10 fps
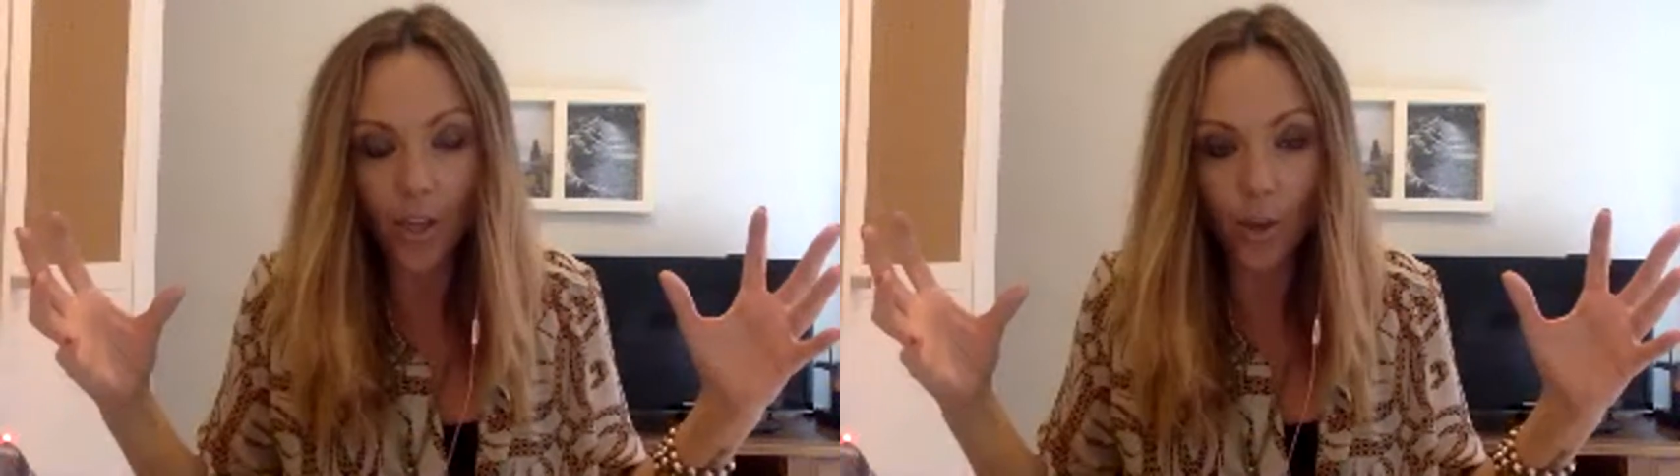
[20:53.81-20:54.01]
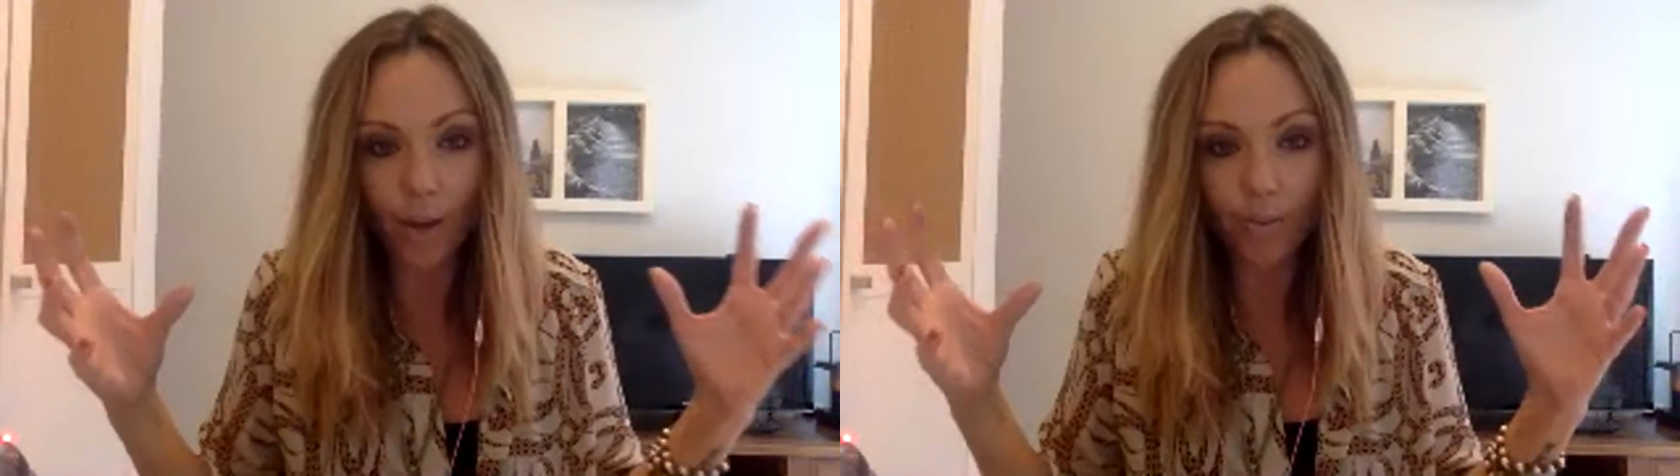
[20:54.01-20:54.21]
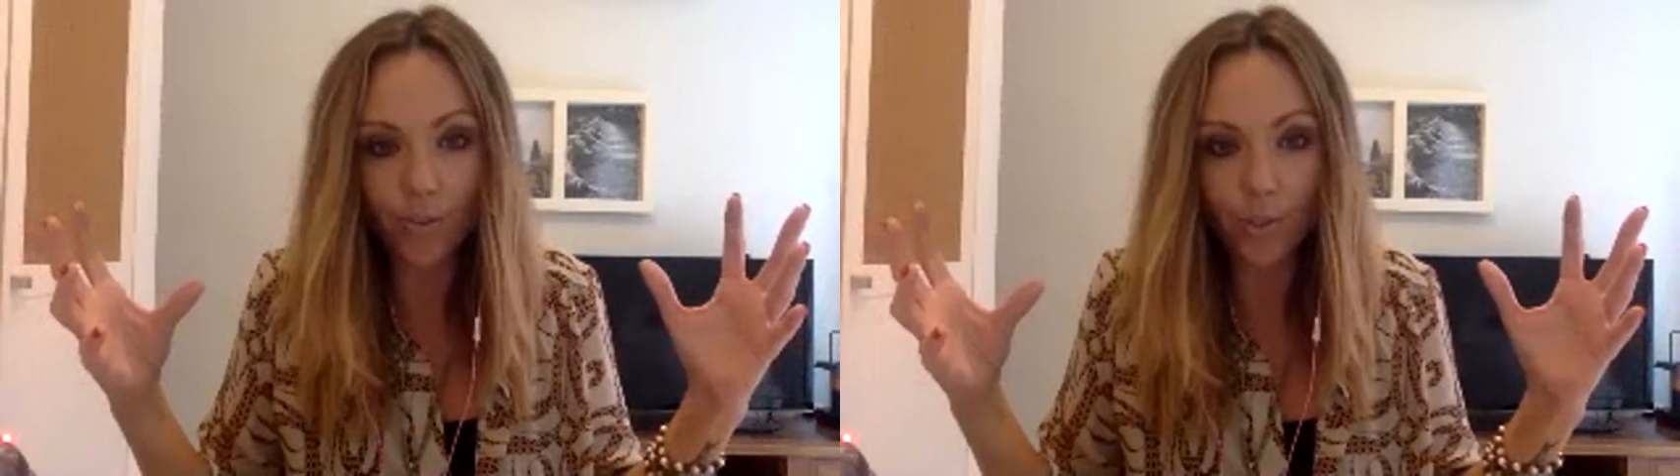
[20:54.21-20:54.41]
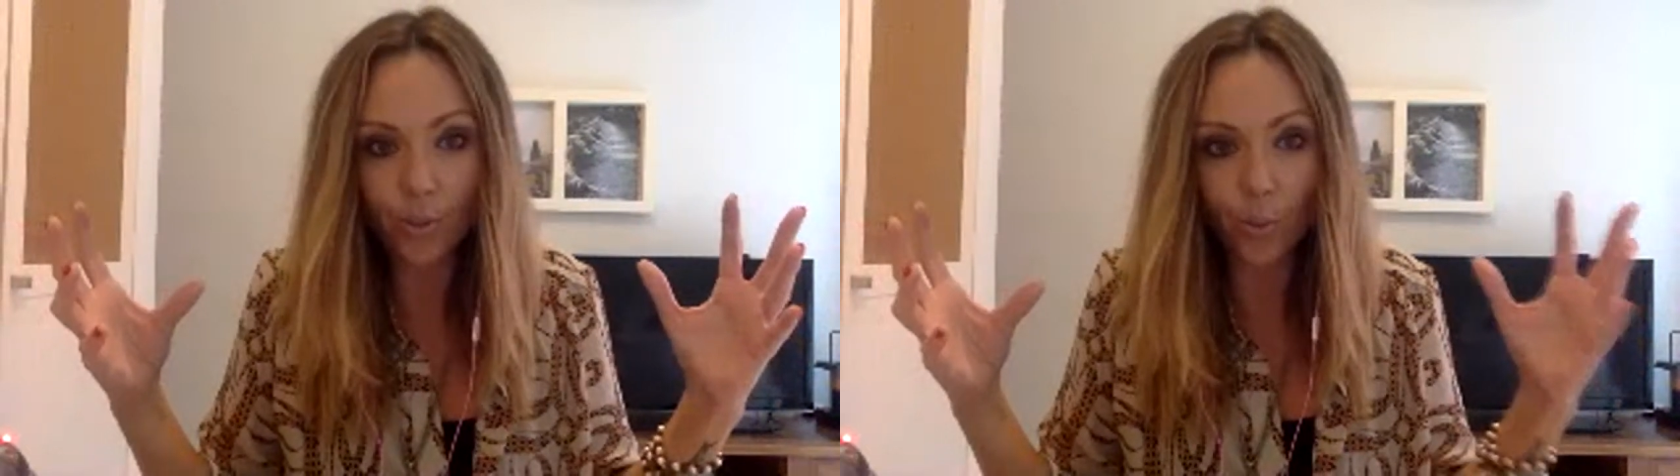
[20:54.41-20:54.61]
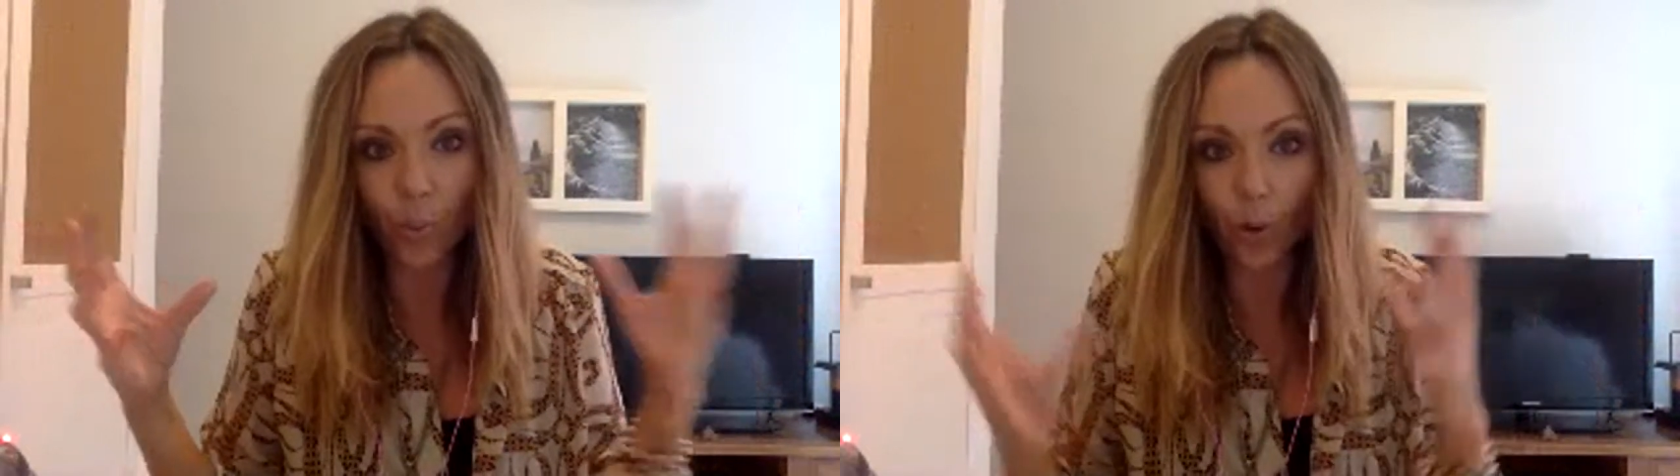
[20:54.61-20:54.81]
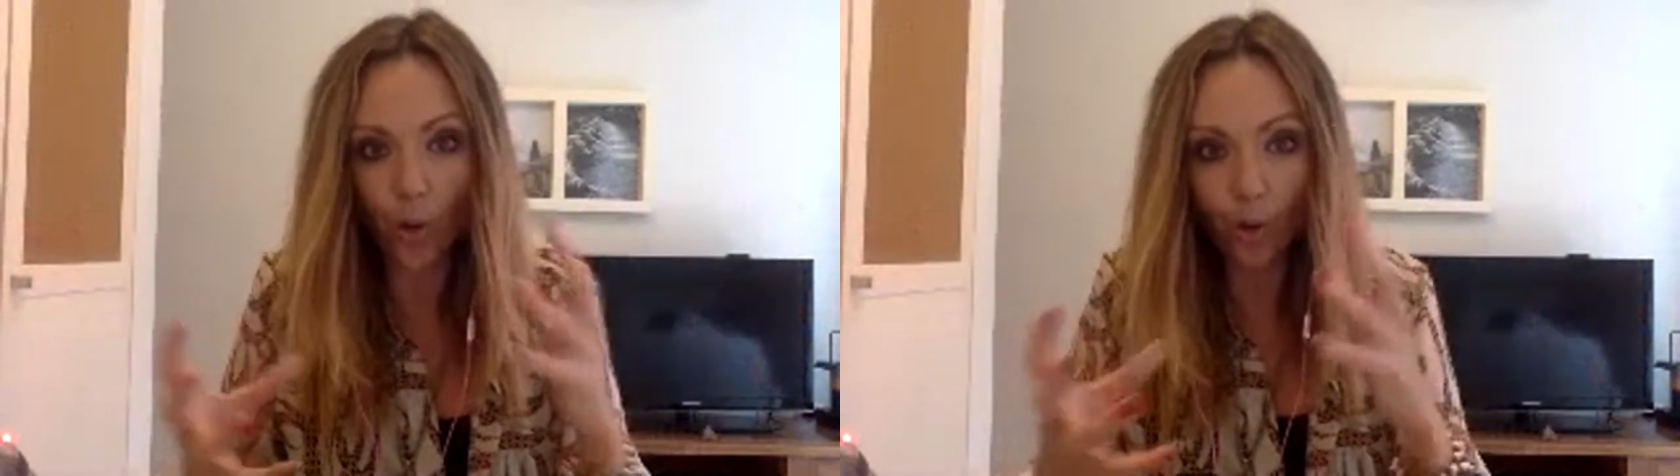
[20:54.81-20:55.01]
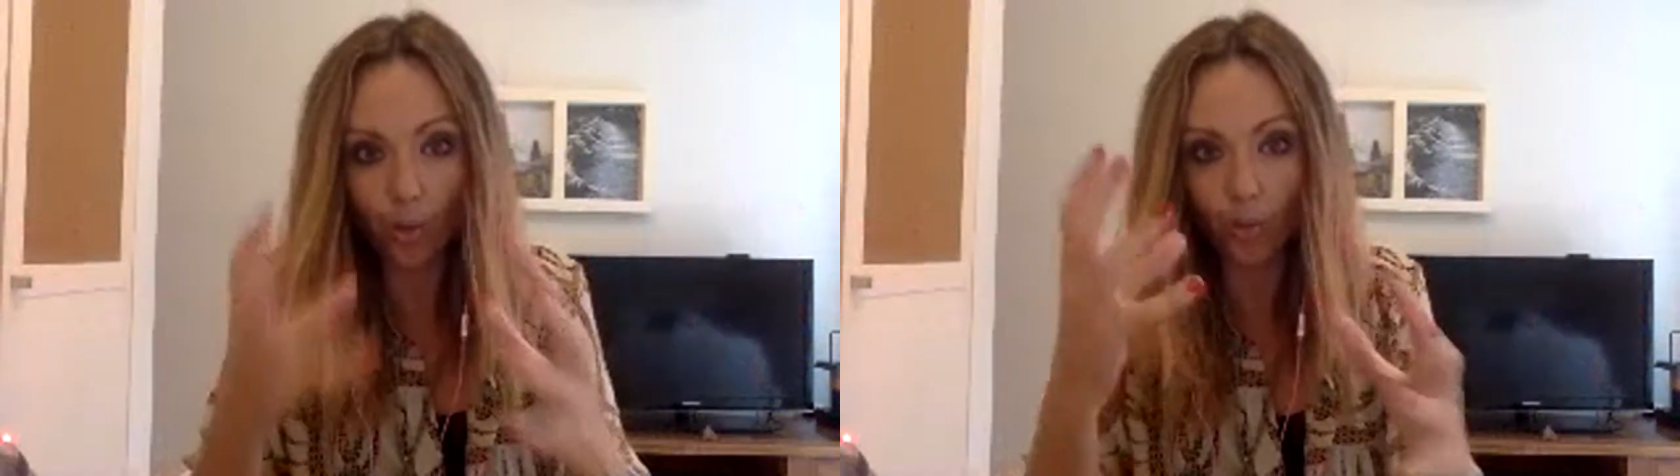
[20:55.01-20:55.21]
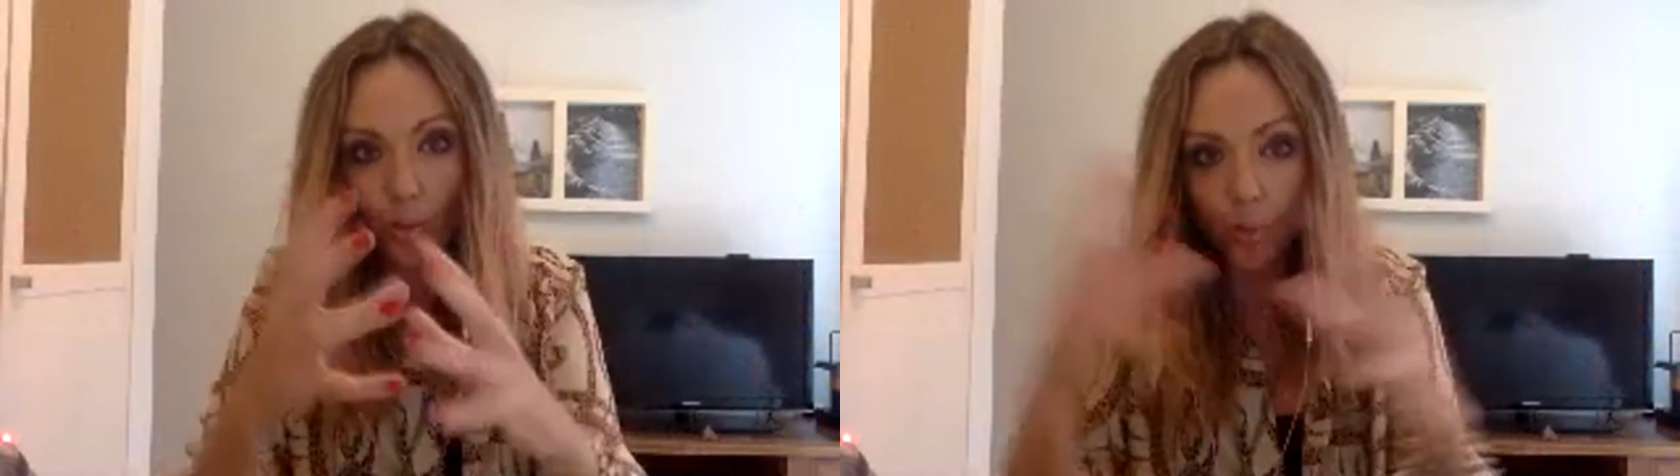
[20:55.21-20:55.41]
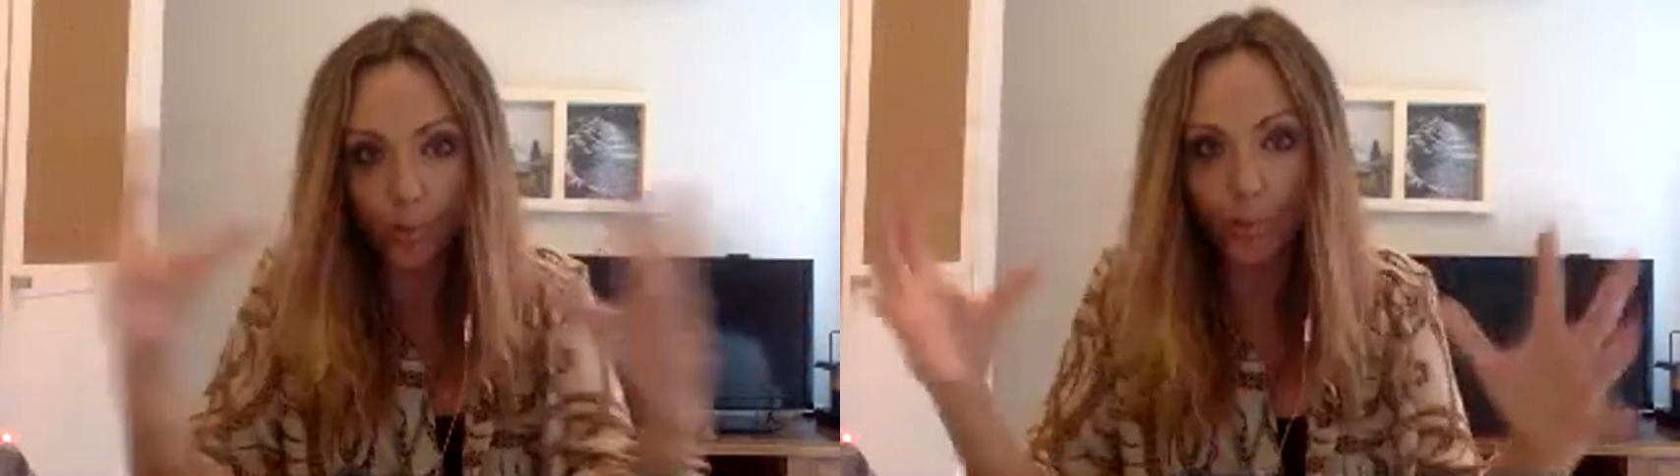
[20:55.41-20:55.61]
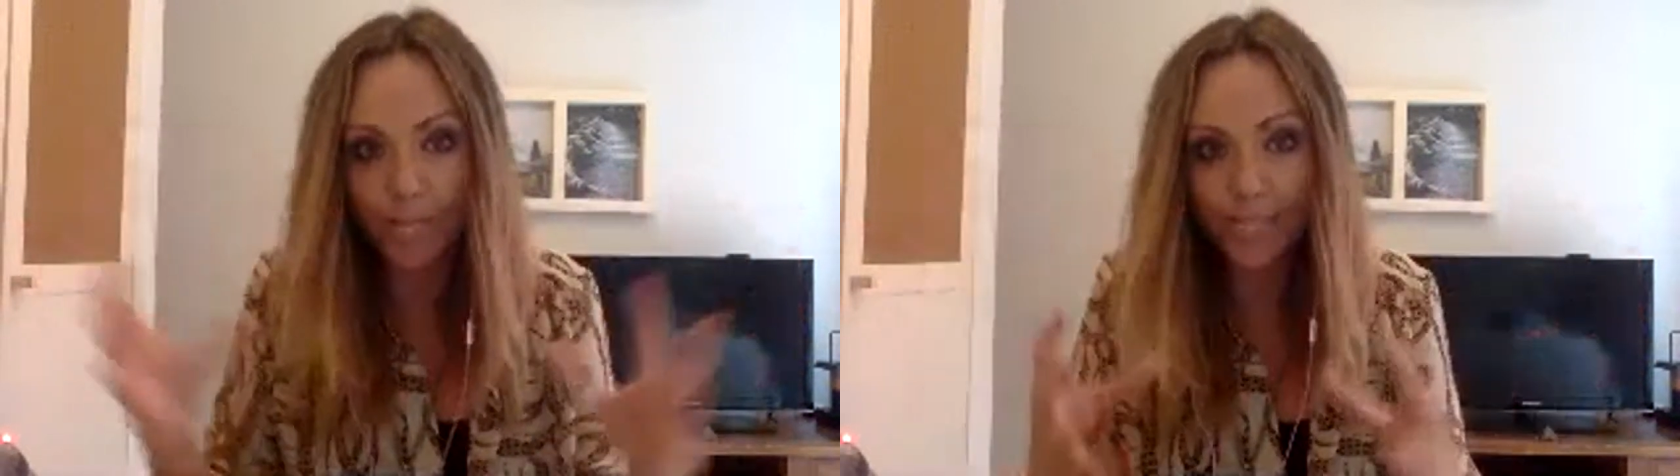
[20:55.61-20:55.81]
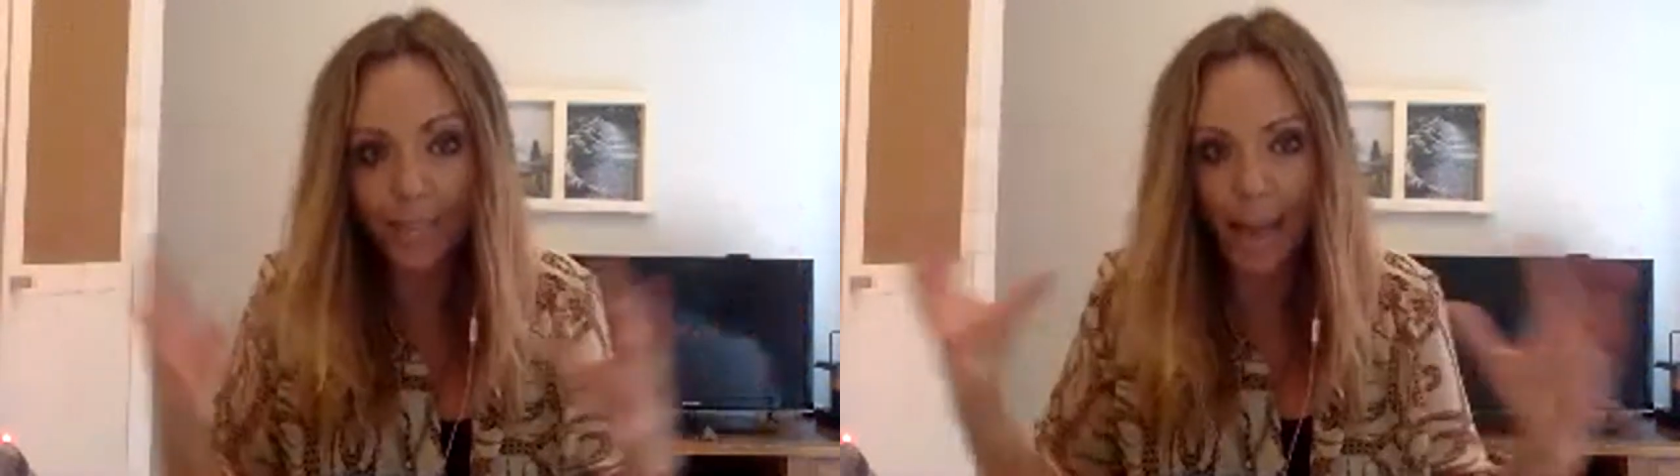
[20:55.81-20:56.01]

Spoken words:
You have to work through some of these